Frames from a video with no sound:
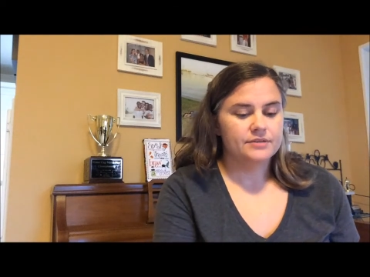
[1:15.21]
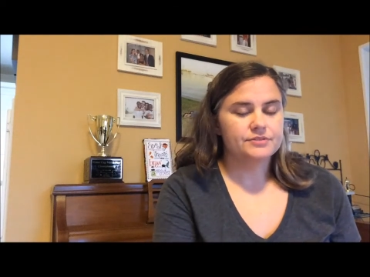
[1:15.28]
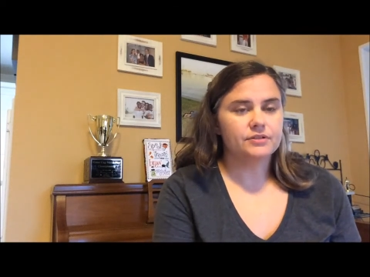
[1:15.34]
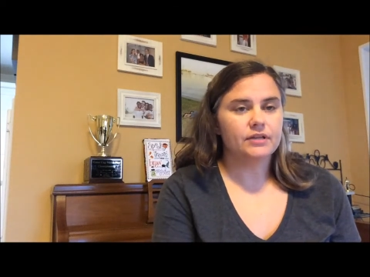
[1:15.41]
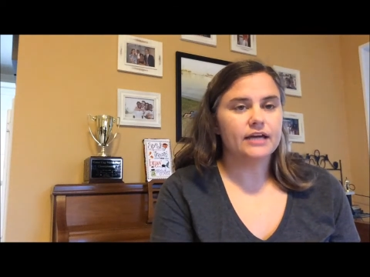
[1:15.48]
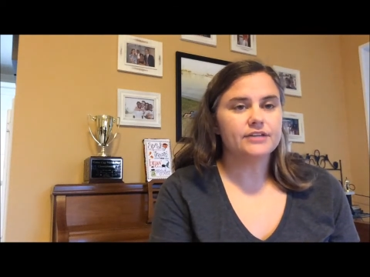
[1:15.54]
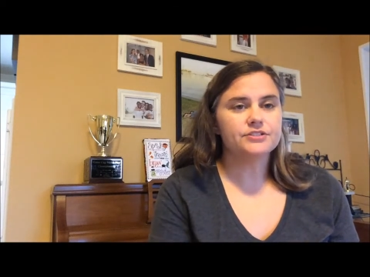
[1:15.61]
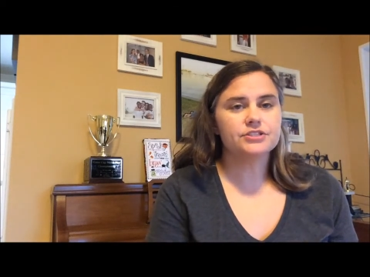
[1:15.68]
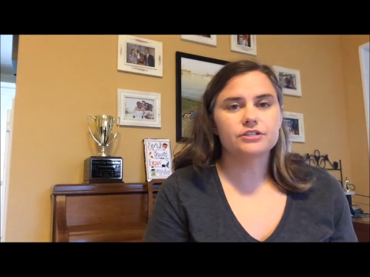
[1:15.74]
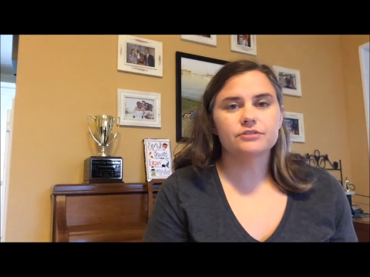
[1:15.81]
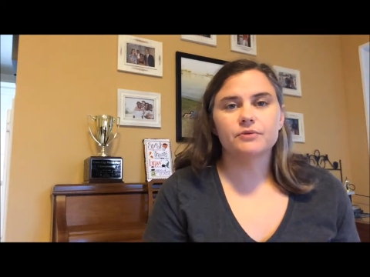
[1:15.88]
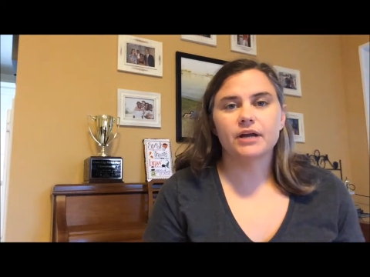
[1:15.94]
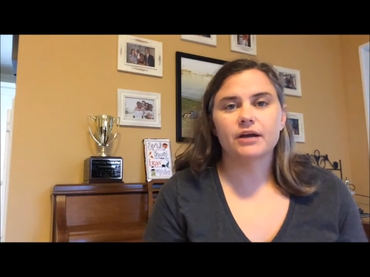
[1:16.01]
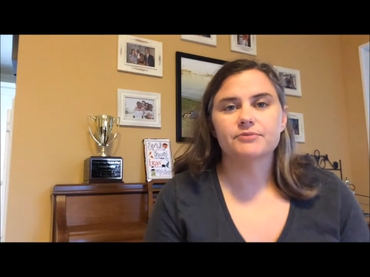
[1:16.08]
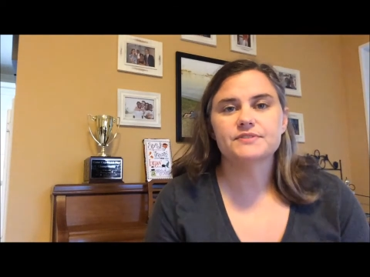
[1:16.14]
So last year
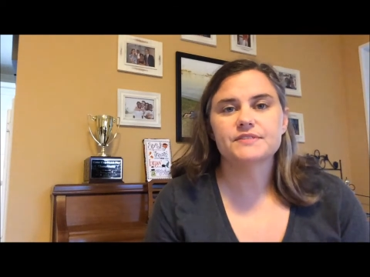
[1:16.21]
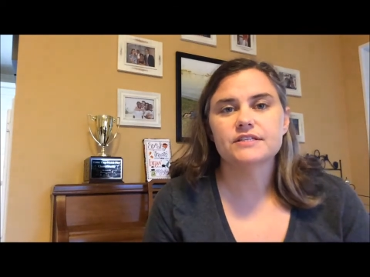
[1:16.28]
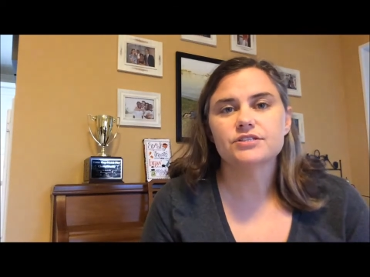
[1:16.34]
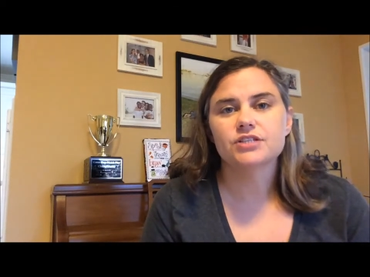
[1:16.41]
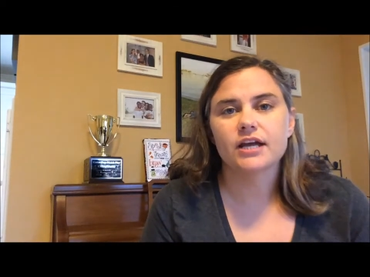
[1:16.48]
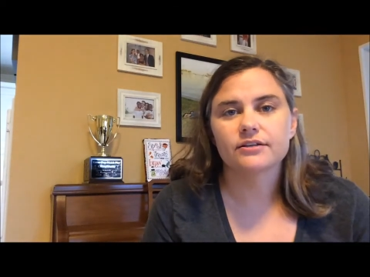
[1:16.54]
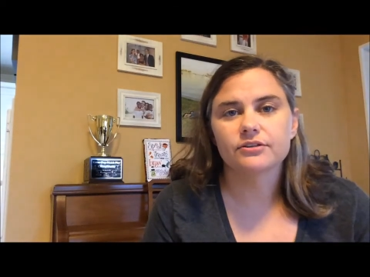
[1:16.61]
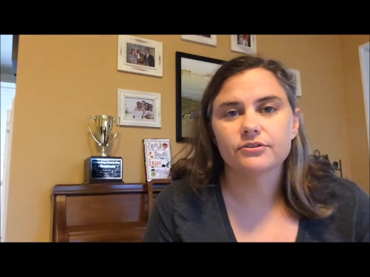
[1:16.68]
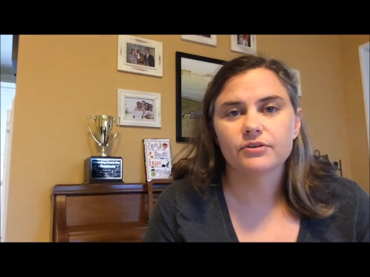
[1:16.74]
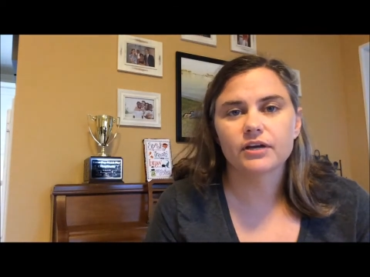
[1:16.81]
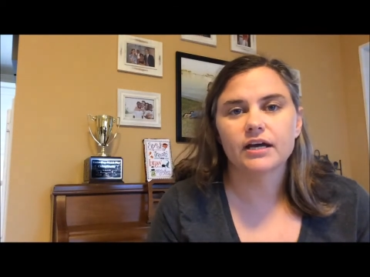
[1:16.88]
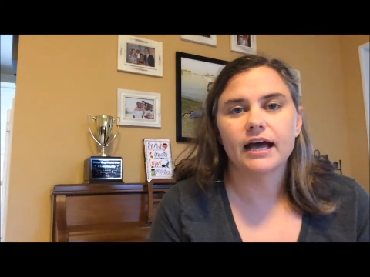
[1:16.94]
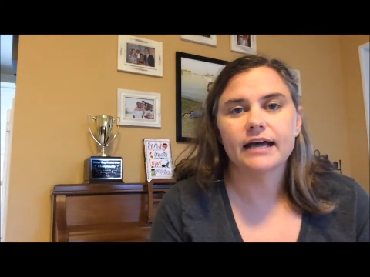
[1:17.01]
when I was in Chattanooga,